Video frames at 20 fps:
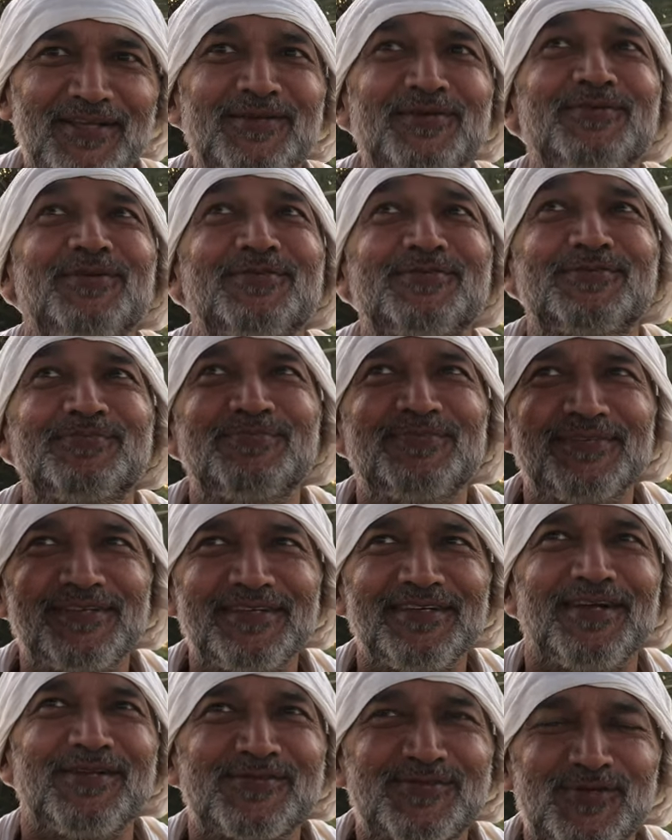answer, it is
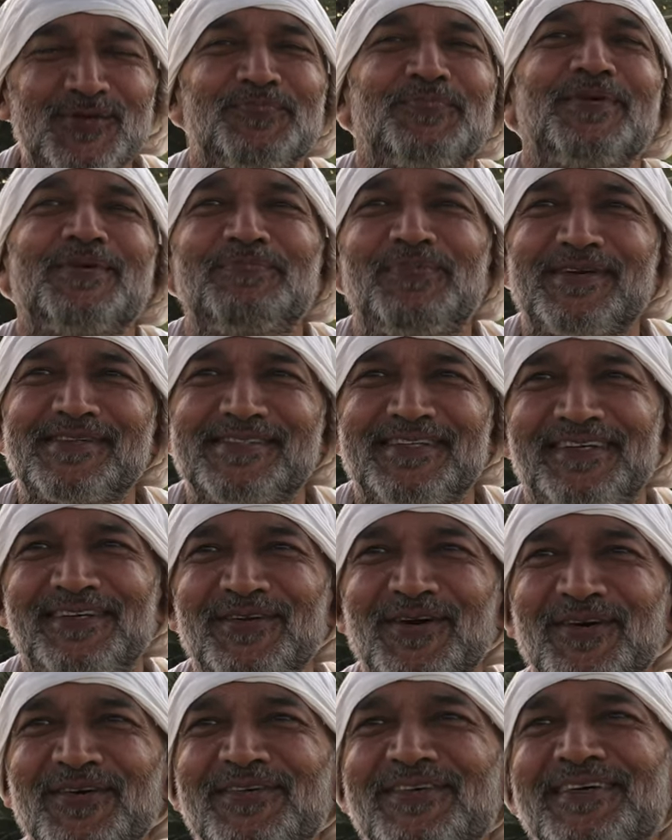real stupid person,
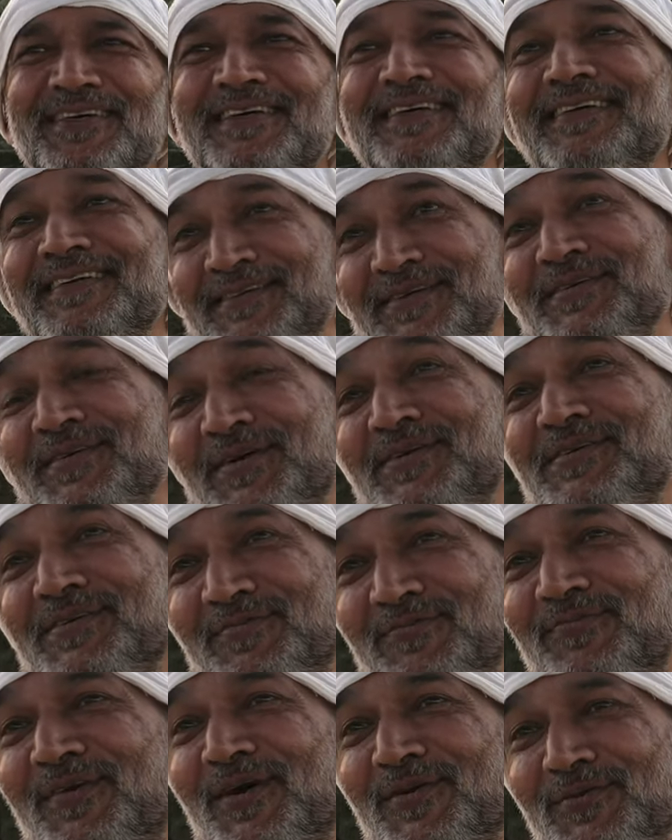no?
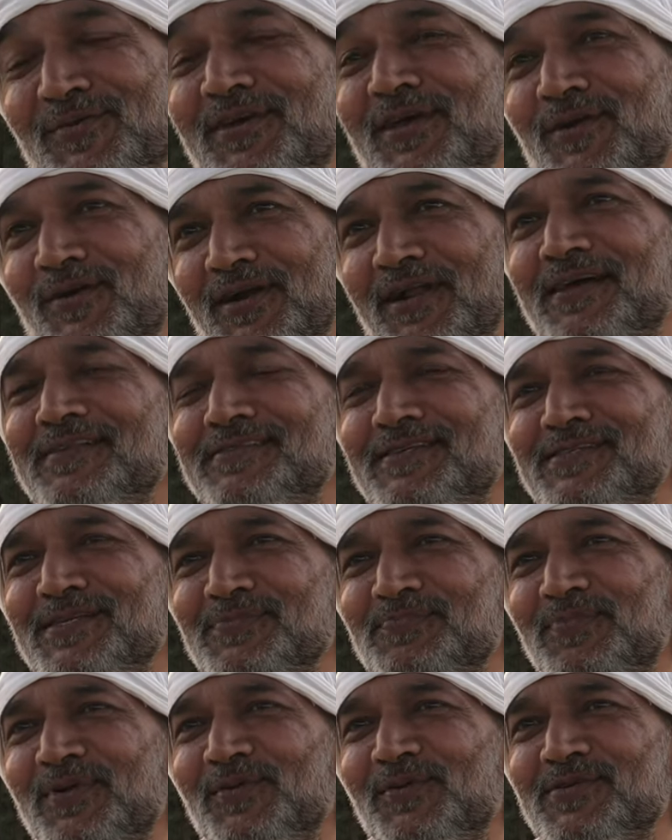One who cannot answer
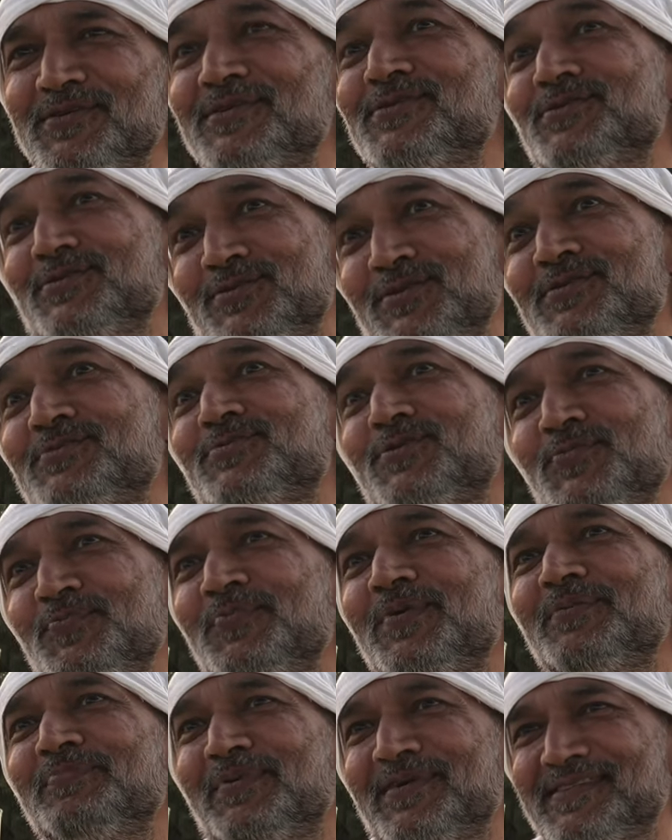simple questions is a
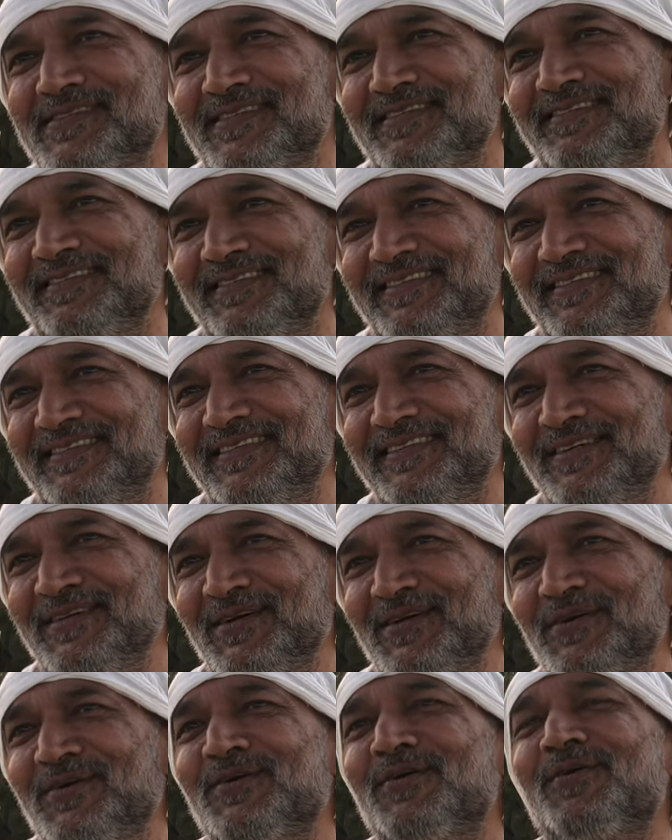stupid person.
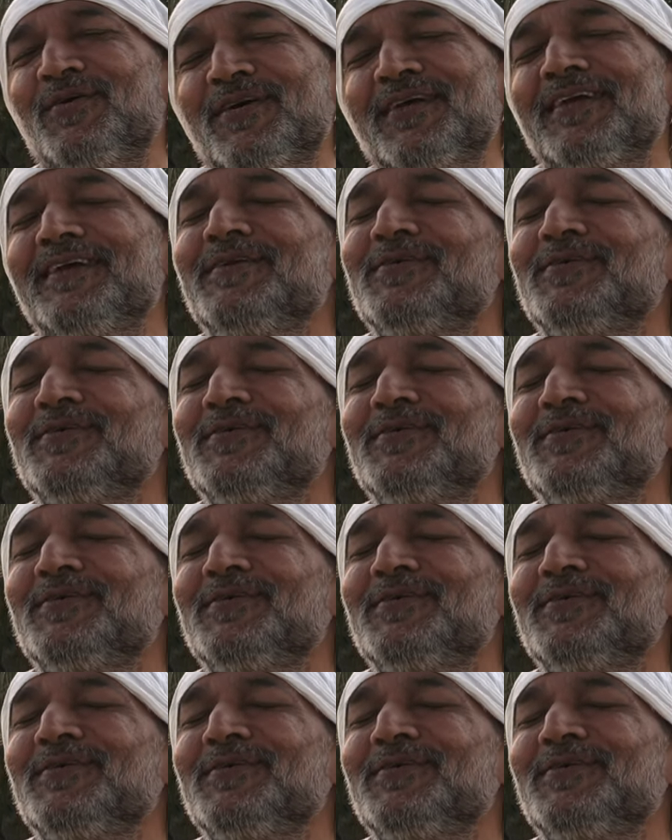Okay,